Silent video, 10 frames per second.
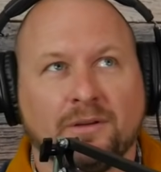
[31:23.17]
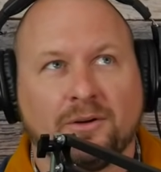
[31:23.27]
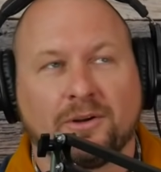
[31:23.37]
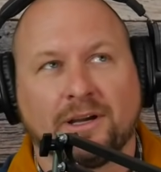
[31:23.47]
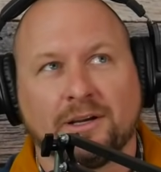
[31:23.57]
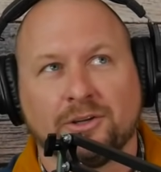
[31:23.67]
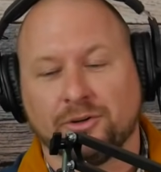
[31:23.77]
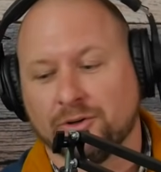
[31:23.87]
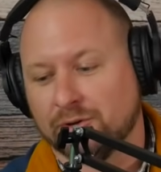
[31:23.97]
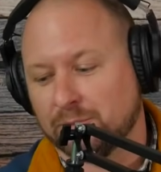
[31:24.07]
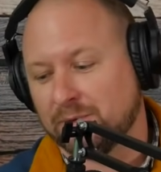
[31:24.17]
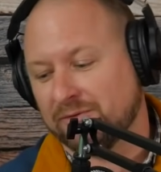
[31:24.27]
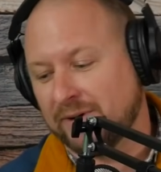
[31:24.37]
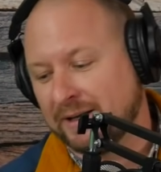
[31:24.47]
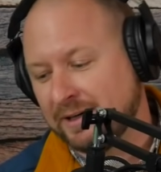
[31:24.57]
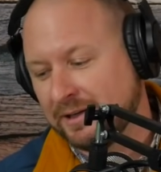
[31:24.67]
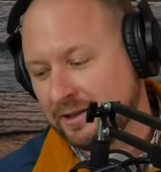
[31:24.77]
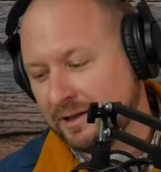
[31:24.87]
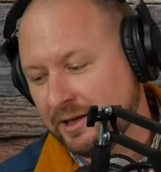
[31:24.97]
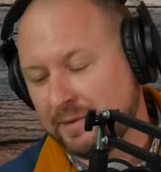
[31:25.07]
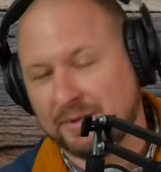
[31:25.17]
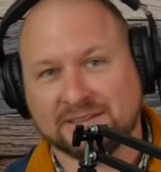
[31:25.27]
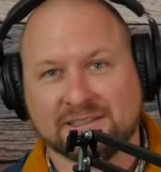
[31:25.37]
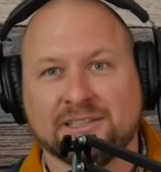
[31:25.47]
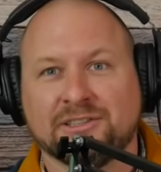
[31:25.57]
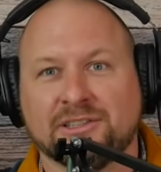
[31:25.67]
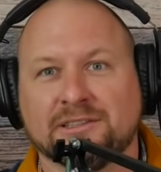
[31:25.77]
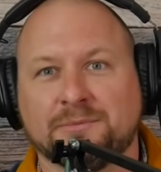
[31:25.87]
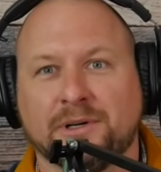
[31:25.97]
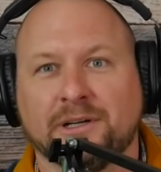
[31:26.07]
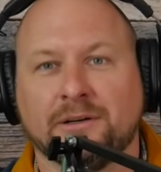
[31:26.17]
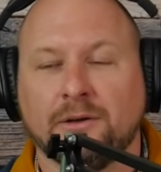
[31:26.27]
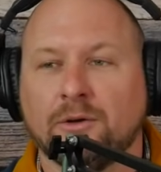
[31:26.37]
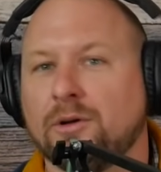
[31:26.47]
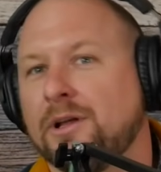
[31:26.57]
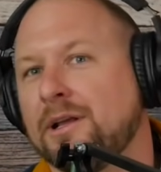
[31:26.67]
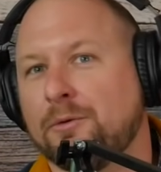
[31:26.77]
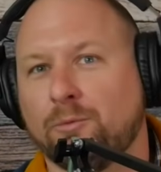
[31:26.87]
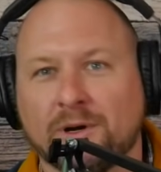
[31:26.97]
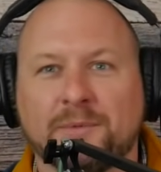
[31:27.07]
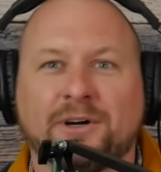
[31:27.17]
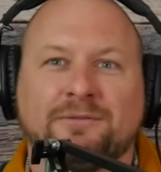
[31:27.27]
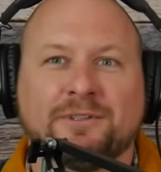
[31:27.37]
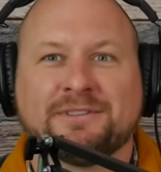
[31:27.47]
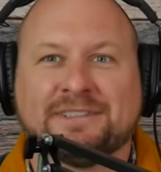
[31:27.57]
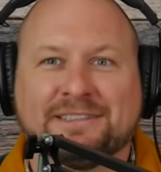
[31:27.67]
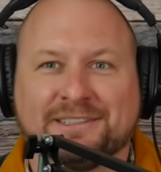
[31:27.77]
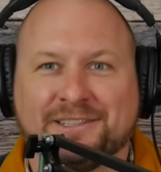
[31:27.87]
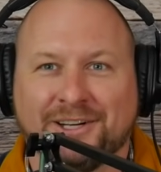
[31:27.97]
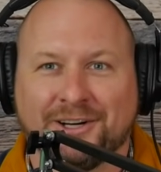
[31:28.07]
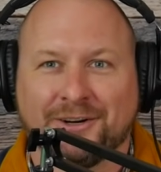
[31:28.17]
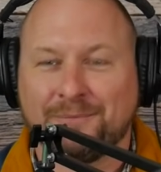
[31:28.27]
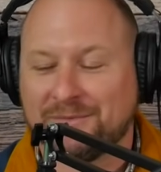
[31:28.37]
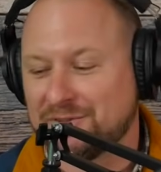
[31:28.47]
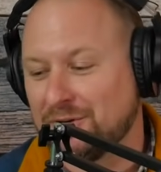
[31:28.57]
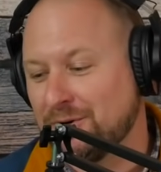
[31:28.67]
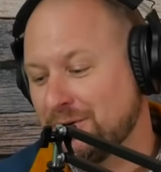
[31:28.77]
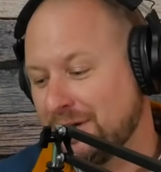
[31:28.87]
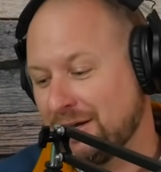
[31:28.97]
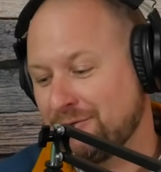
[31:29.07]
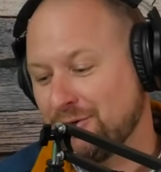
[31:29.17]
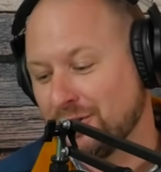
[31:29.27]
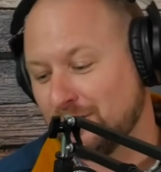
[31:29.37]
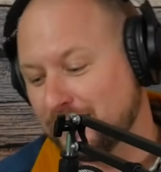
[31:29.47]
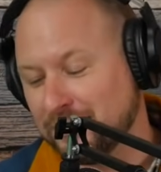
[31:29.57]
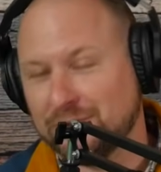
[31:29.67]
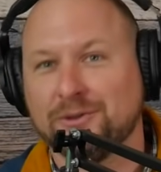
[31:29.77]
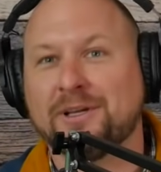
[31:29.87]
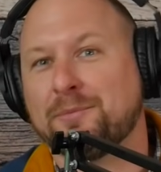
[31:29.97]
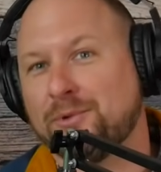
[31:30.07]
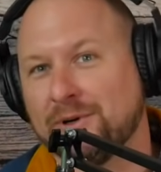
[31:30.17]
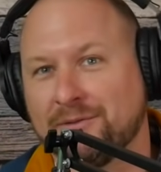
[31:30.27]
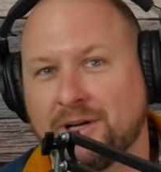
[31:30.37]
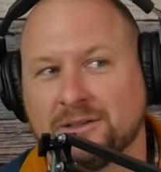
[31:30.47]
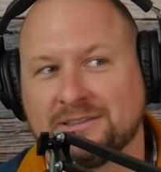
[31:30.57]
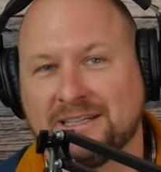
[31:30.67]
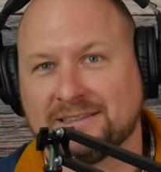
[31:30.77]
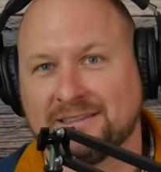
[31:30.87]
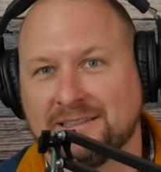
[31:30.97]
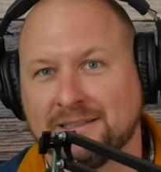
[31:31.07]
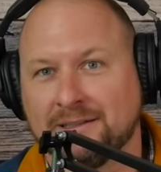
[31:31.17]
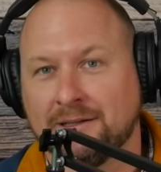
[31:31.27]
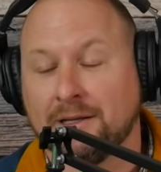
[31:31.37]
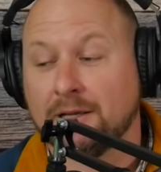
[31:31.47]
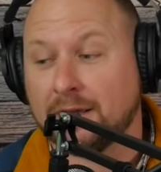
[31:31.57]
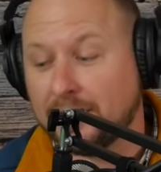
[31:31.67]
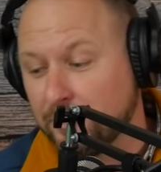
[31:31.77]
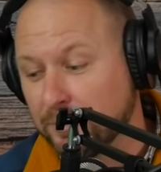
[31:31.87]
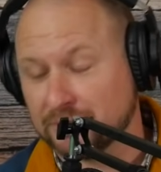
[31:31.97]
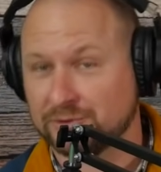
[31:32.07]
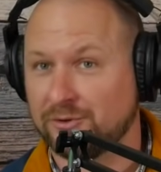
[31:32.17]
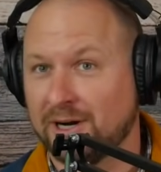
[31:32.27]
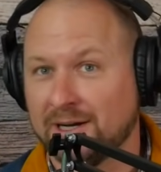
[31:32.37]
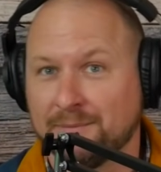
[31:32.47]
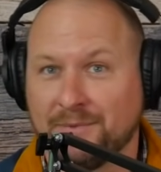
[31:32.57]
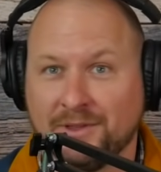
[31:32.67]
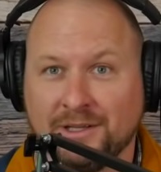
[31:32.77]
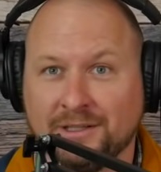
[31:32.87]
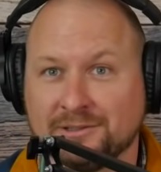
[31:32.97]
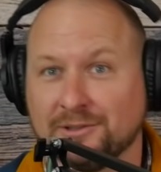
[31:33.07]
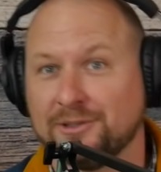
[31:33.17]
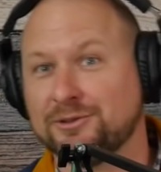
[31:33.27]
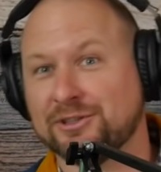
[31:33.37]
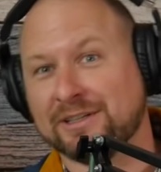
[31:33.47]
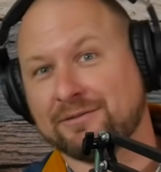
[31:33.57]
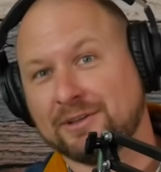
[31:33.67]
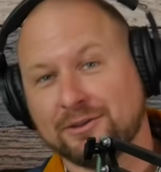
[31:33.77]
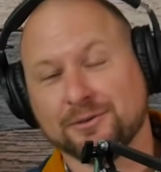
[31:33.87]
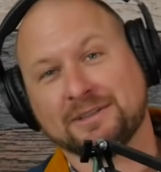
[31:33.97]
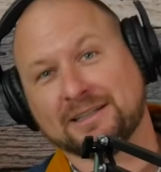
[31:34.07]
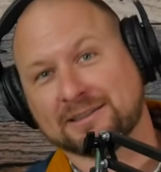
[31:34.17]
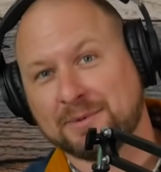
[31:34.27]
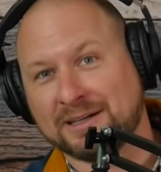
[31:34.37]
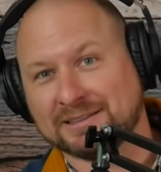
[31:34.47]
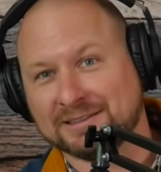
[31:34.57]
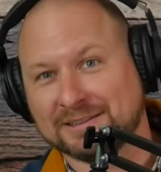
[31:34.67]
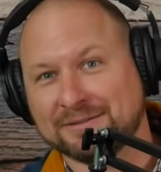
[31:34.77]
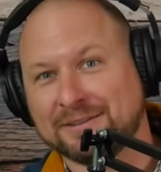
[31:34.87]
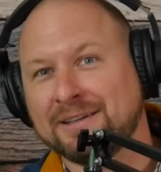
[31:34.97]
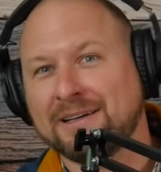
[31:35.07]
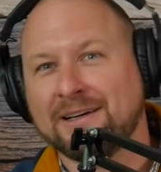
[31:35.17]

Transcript: okay, you're you're providing the immunizations, but what about flu season here? So if you're going to do that point of care testing, can you prescribe the solution if they do test positive?